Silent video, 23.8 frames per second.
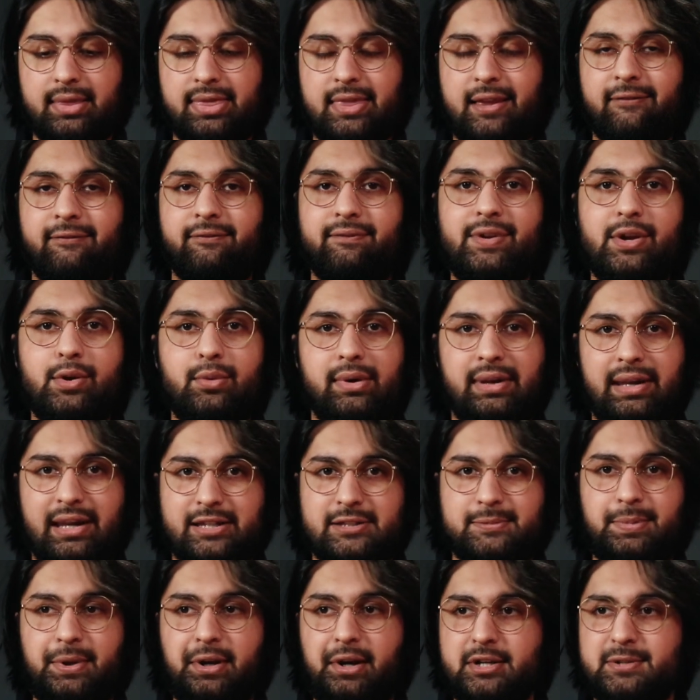the viewing
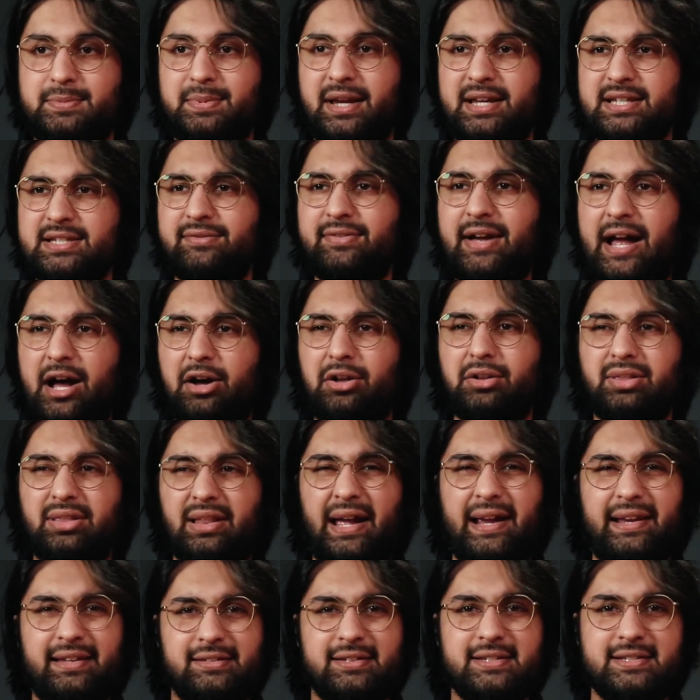experience because of how
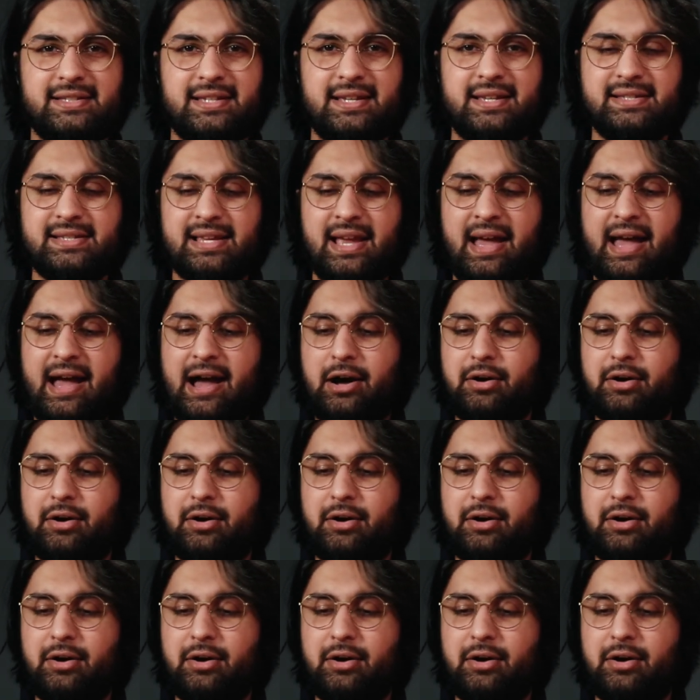light this is,